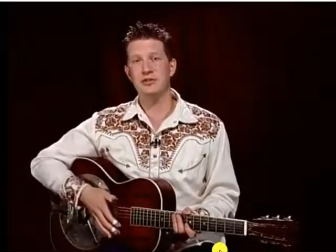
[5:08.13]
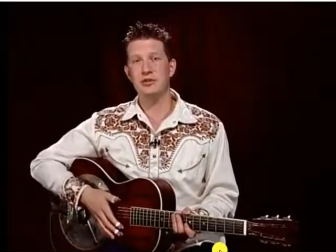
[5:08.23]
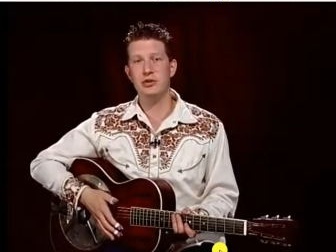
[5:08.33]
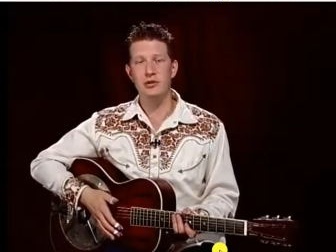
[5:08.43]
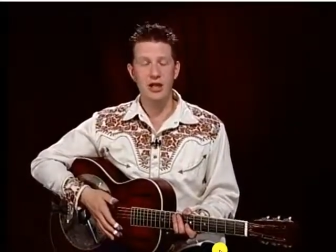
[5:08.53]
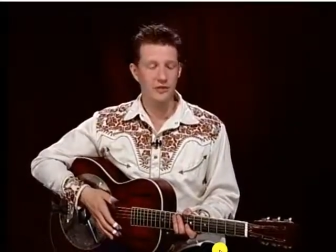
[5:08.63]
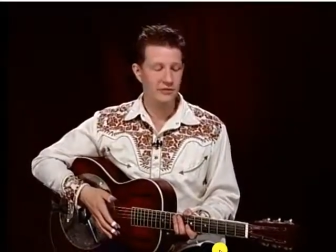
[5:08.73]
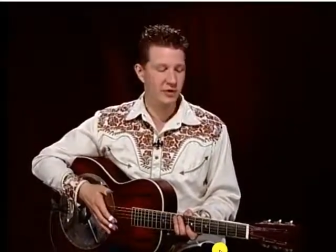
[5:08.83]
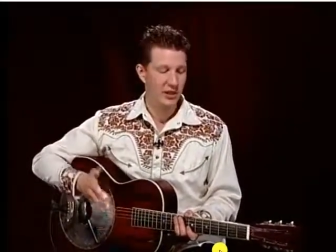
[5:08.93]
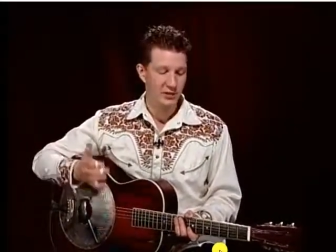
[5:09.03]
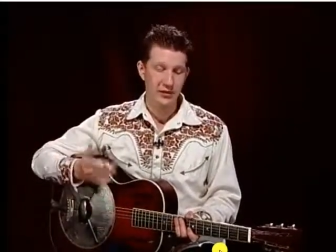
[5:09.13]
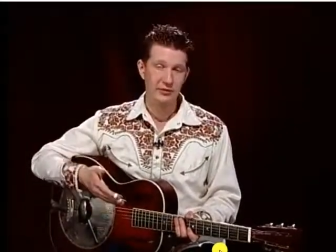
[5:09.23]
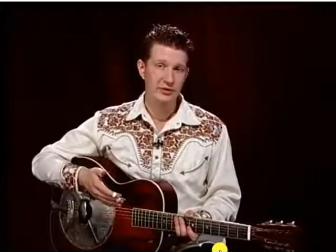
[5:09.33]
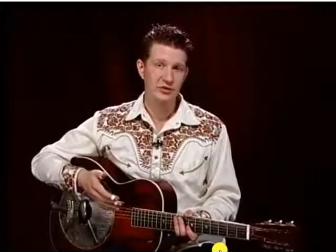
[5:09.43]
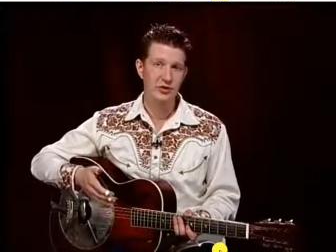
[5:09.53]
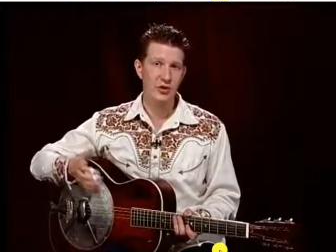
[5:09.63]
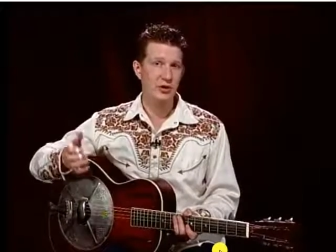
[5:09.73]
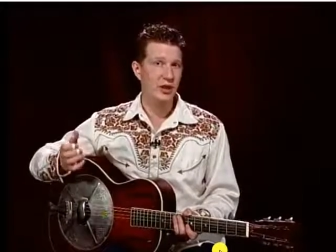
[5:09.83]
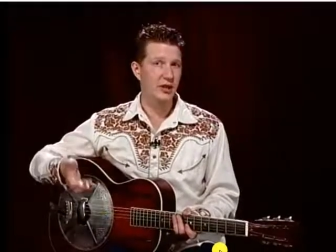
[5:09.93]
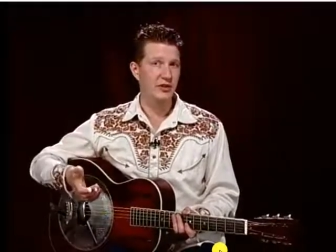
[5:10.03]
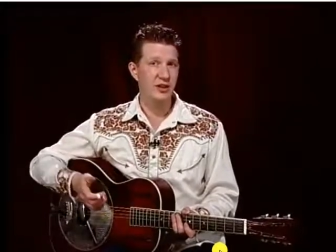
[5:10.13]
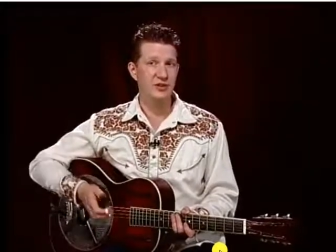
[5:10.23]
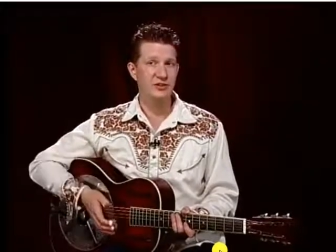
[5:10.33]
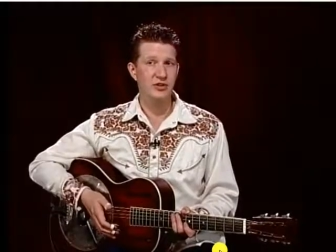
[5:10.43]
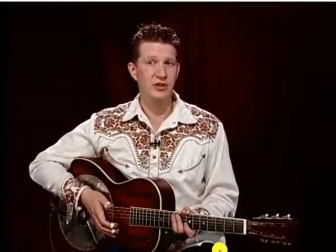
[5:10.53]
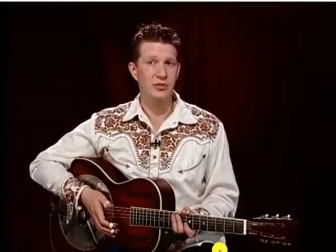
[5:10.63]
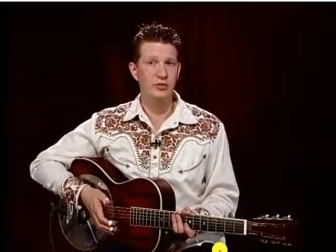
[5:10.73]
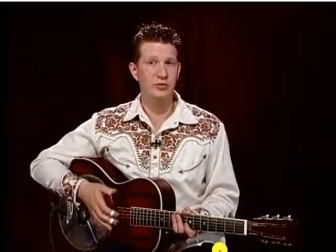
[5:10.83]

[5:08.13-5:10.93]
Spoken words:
So you'll have like this song and the next song,